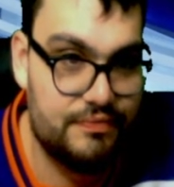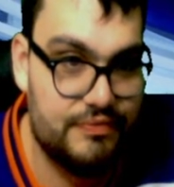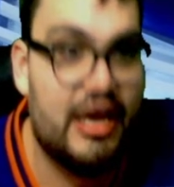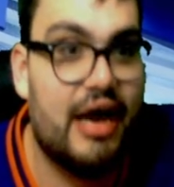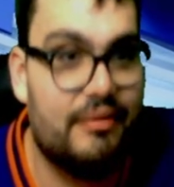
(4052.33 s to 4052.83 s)

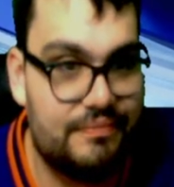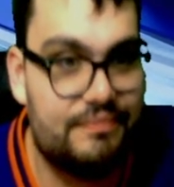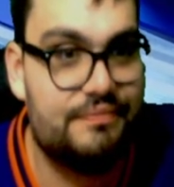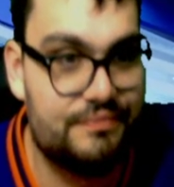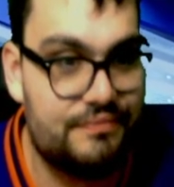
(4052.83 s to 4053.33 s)
Yeah.
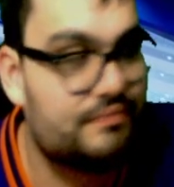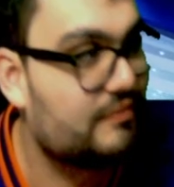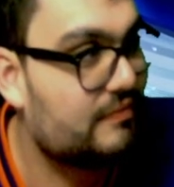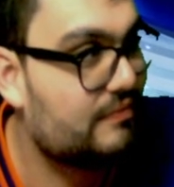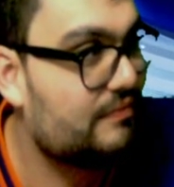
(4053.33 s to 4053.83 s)

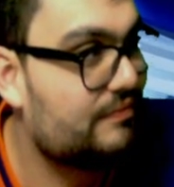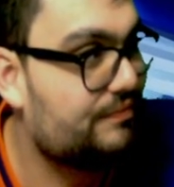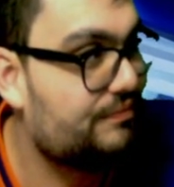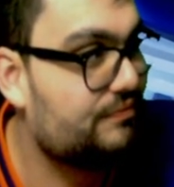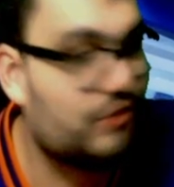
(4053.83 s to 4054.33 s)

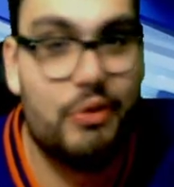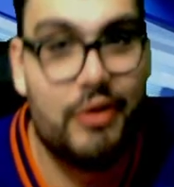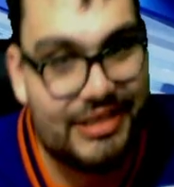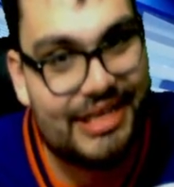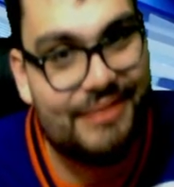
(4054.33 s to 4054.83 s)
Don't
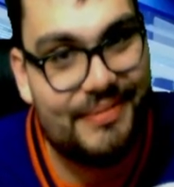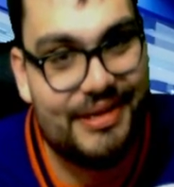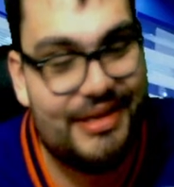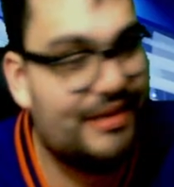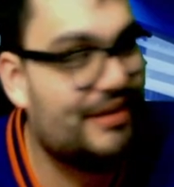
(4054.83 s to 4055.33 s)
worry.
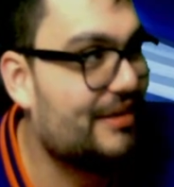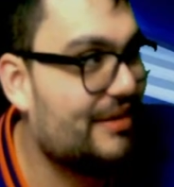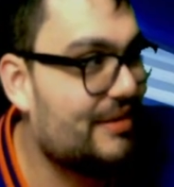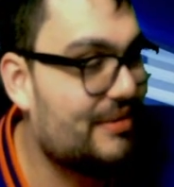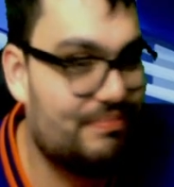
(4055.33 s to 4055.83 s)
Somebody
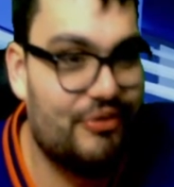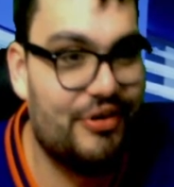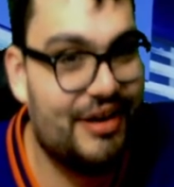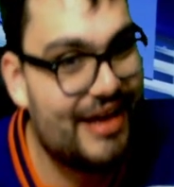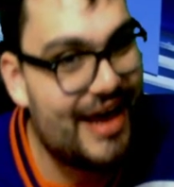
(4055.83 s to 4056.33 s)

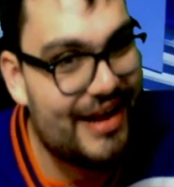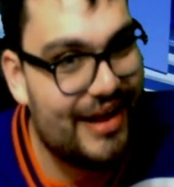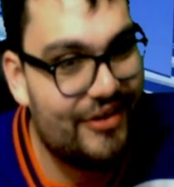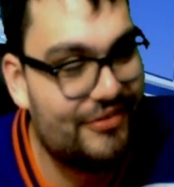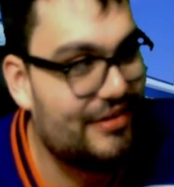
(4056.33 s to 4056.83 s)
pointed that
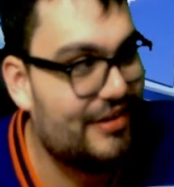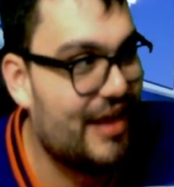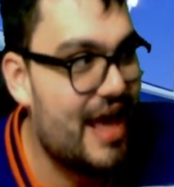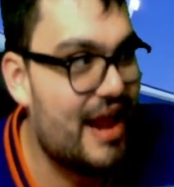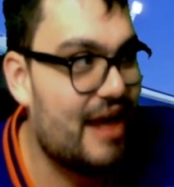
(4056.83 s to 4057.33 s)
out,
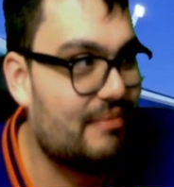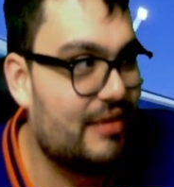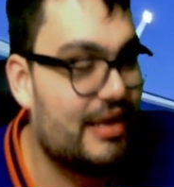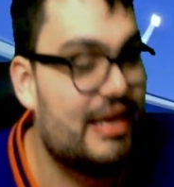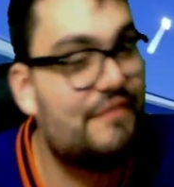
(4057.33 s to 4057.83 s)
and I'm
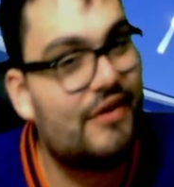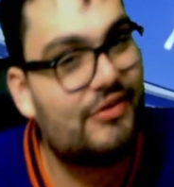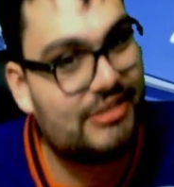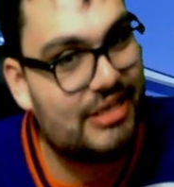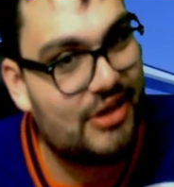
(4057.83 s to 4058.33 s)
like, he
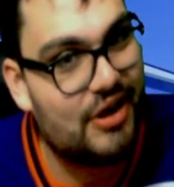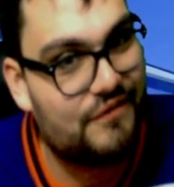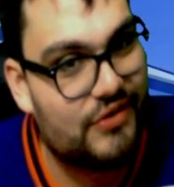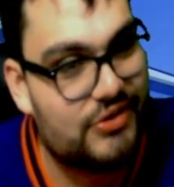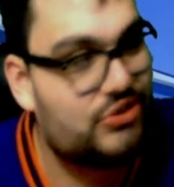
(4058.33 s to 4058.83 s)
found Cesar
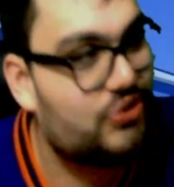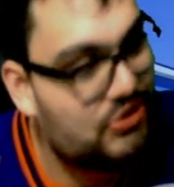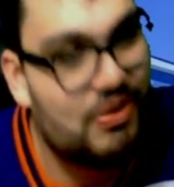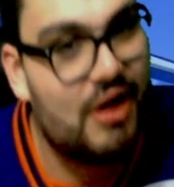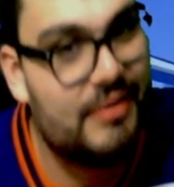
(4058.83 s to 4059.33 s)
first, so it's
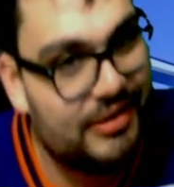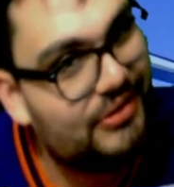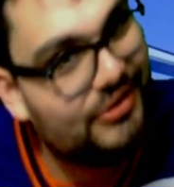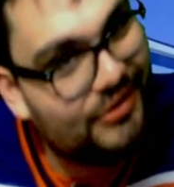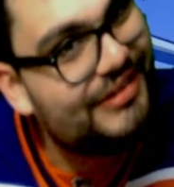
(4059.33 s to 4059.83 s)
probably,
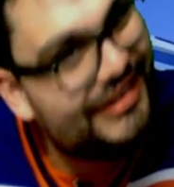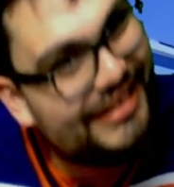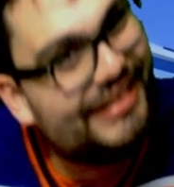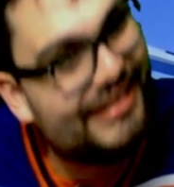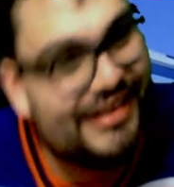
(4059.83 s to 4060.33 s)
you know,
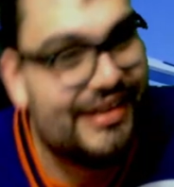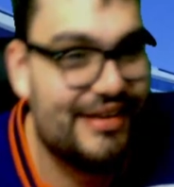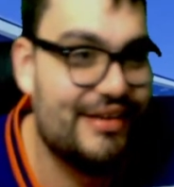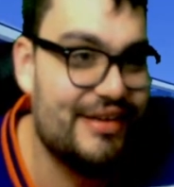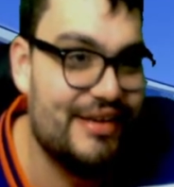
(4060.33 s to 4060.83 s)

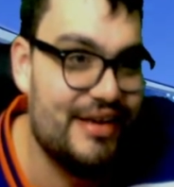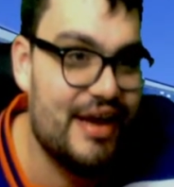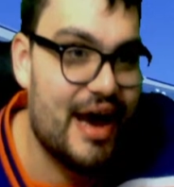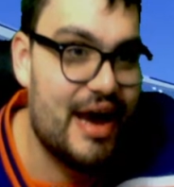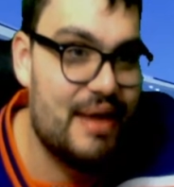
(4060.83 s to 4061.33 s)

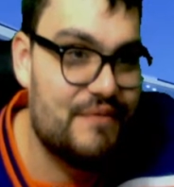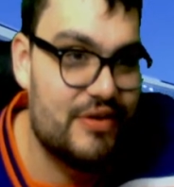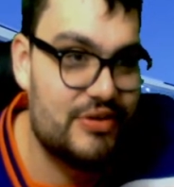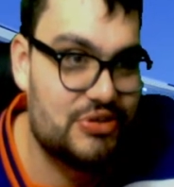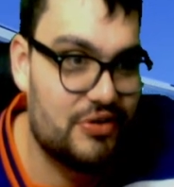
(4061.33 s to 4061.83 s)
I am
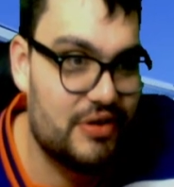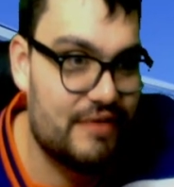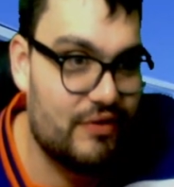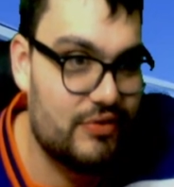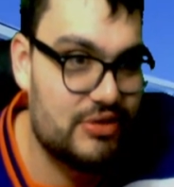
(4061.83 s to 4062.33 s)
very sorry.
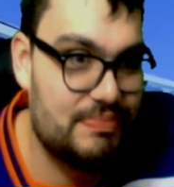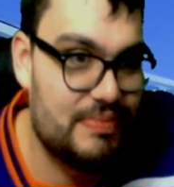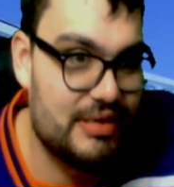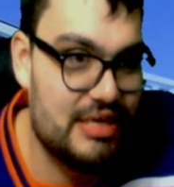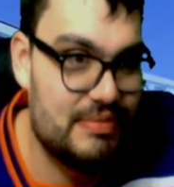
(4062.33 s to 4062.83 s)
I've always
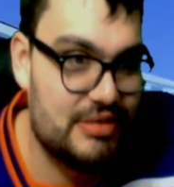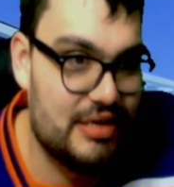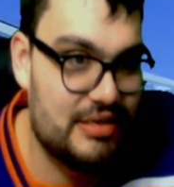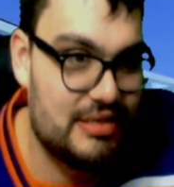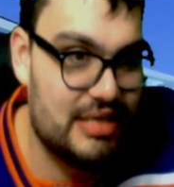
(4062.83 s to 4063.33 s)
been keep
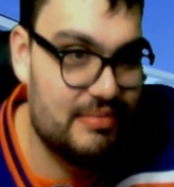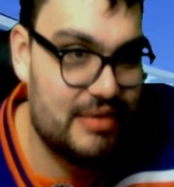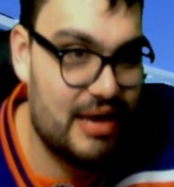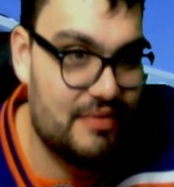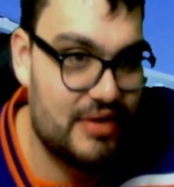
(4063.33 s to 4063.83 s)
saying the same
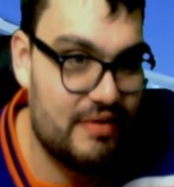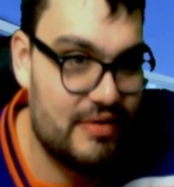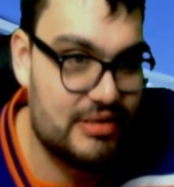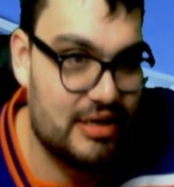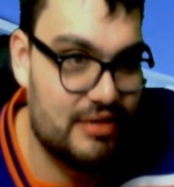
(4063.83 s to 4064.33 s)
damn thing every
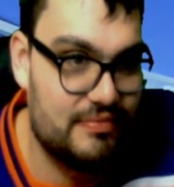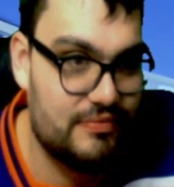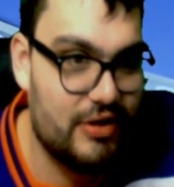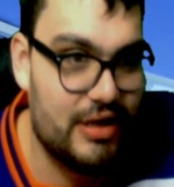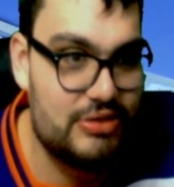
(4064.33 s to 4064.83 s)
time.
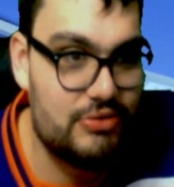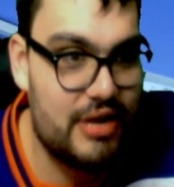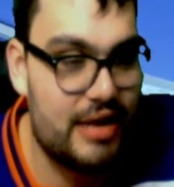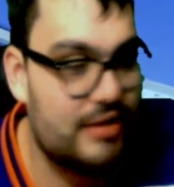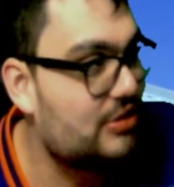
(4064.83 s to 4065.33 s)
No, that's
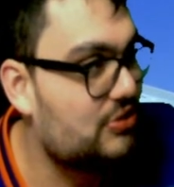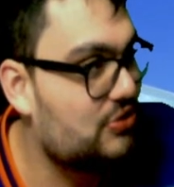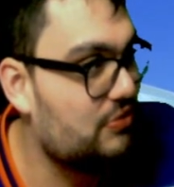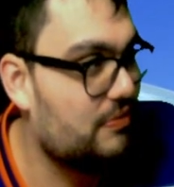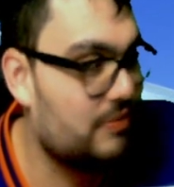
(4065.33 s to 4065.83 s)
okay. That's,
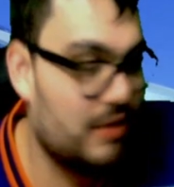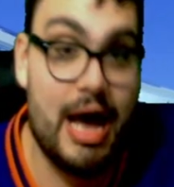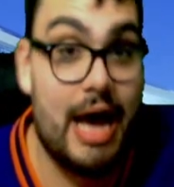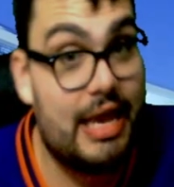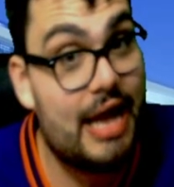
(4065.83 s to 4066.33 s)
dude,
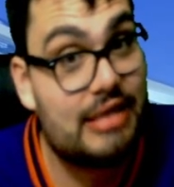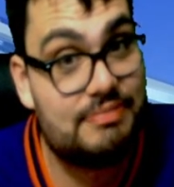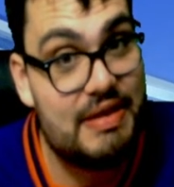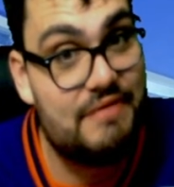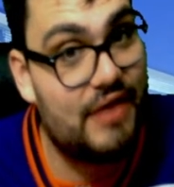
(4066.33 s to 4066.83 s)
I can't
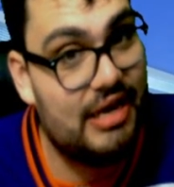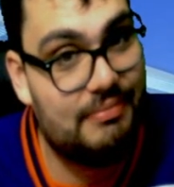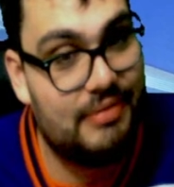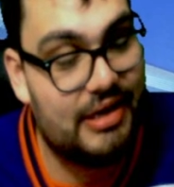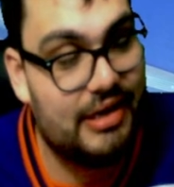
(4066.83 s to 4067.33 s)
speak for
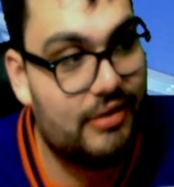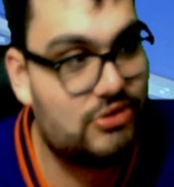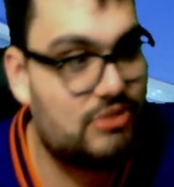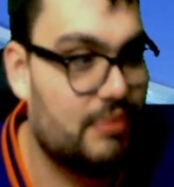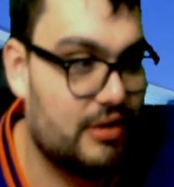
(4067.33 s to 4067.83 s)
anybody
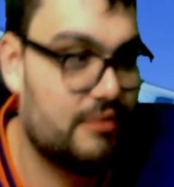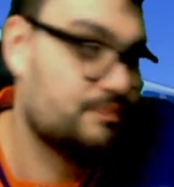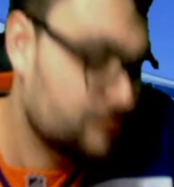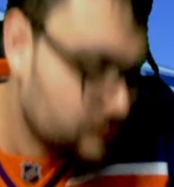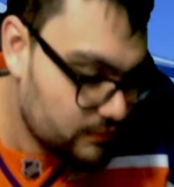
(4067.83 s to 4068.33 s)
else, but
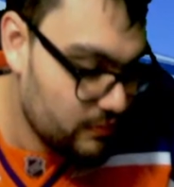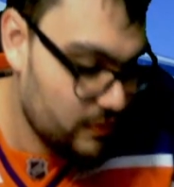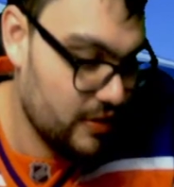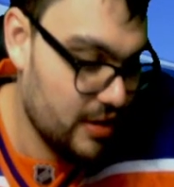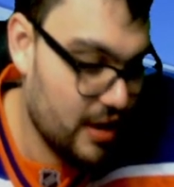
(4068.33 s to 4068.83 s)

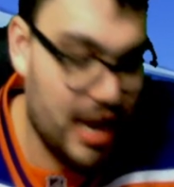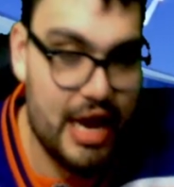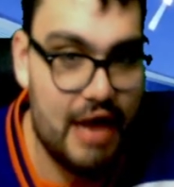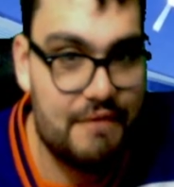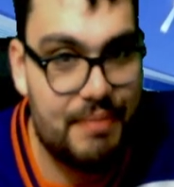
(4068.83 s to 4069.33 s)
I
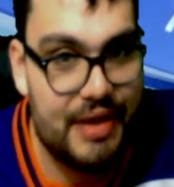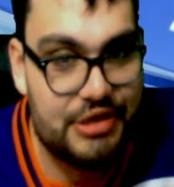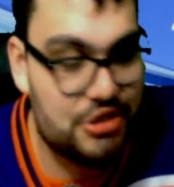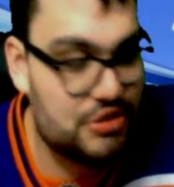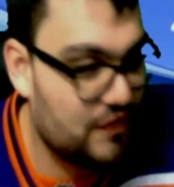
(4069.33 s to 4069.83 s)
have the
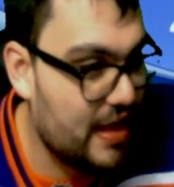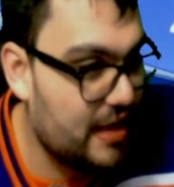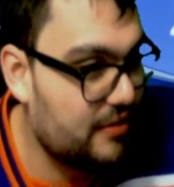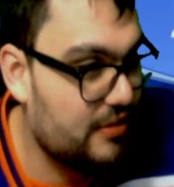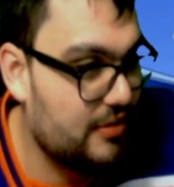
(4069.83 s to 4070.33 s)
patience for
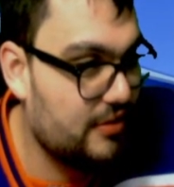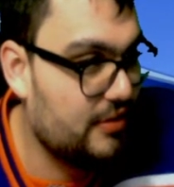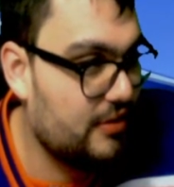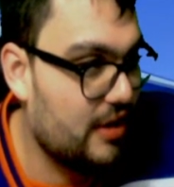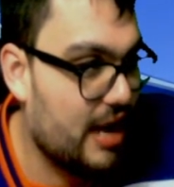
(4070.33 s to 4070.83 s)
that.
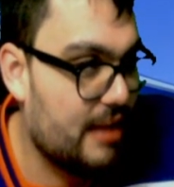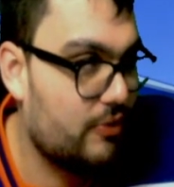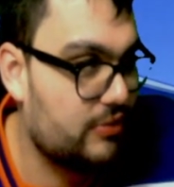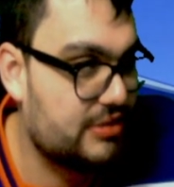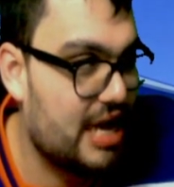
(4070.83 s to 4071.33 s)
I'm
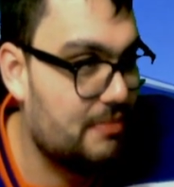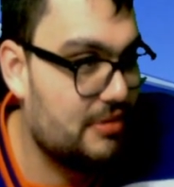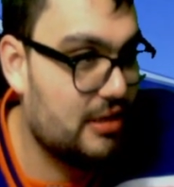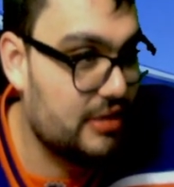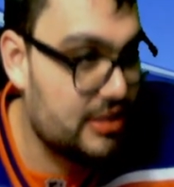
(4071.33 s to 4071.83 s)
always happy
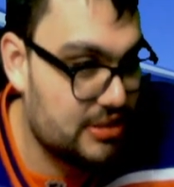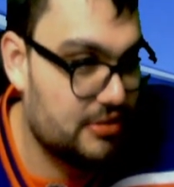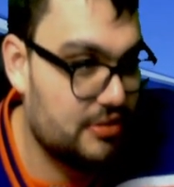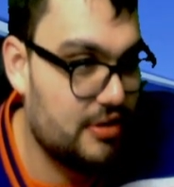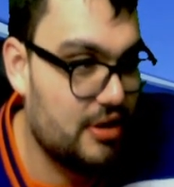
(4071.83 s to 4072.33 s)
to
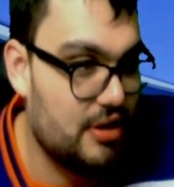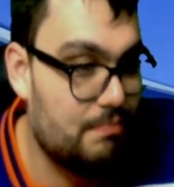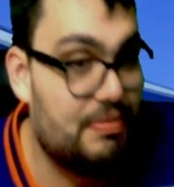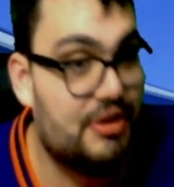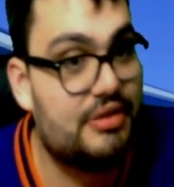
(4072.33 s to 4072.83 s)
listen.
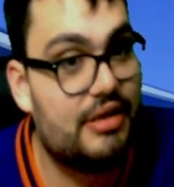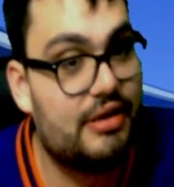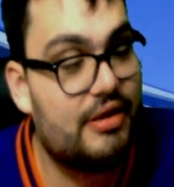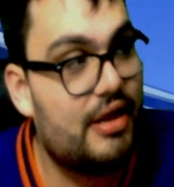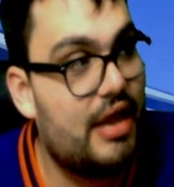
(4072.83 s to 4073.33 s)
But,
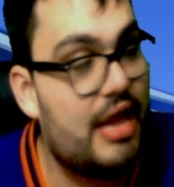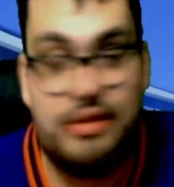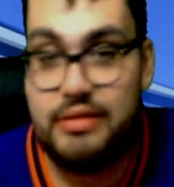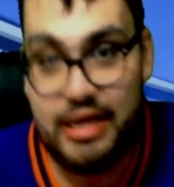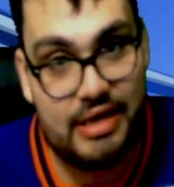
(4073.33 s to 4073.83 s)

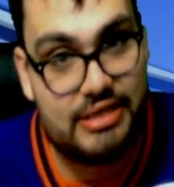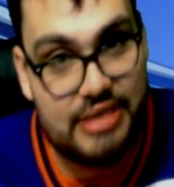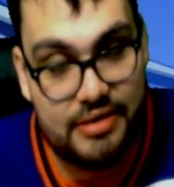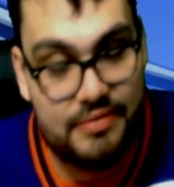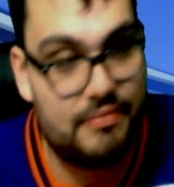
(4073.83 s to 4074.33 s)
and like I
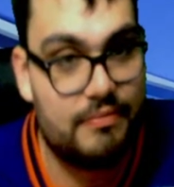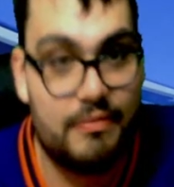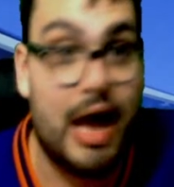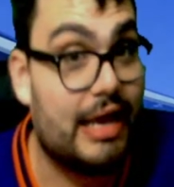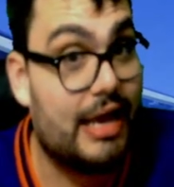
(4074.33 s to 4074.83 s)
said,
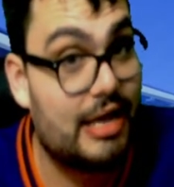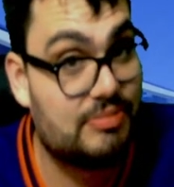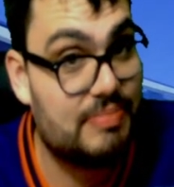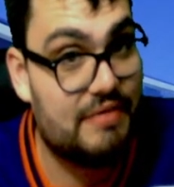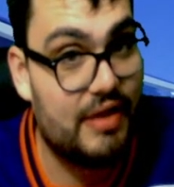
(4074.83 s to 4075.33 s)
I can't
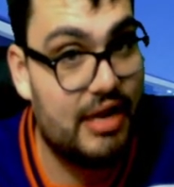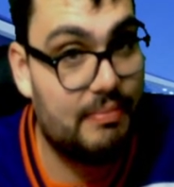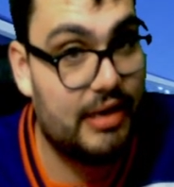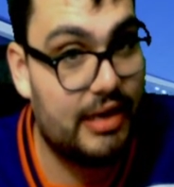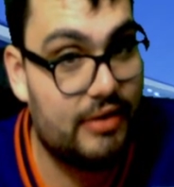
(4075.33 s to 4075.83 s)
speak for
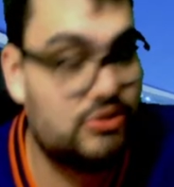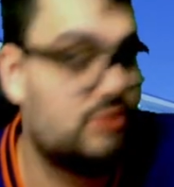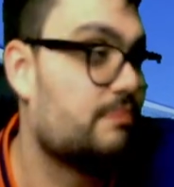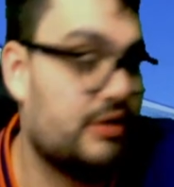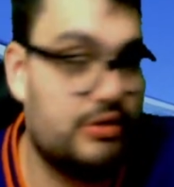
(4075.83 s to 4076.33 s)
anybody else,
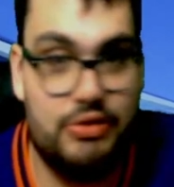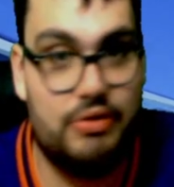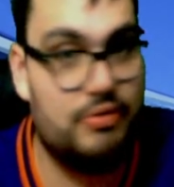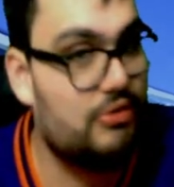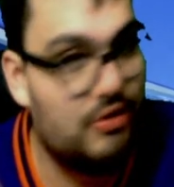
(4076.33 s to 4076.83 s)
but you,
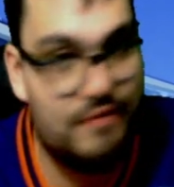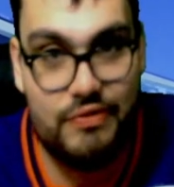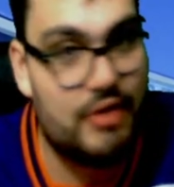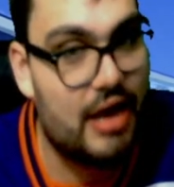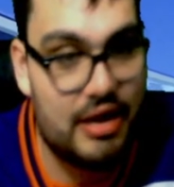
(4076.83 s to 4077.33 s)
if
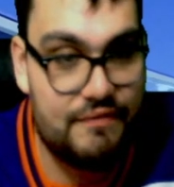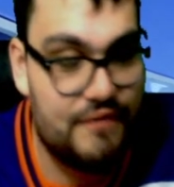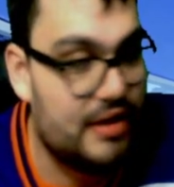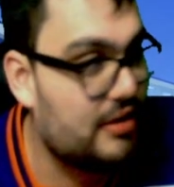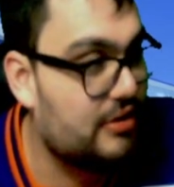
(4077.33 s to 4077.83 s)
you got a
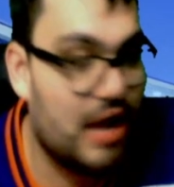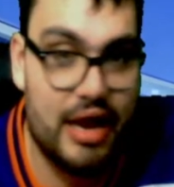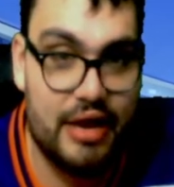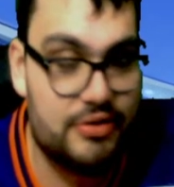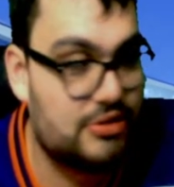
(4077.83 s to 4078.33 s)
vent,
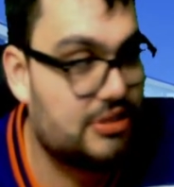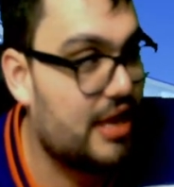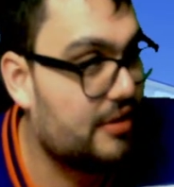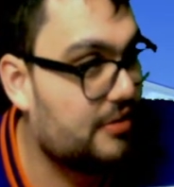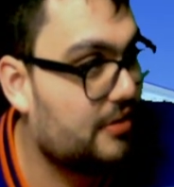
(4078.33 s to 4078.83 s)
I
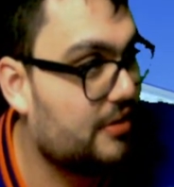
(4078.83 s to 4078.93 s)
understand.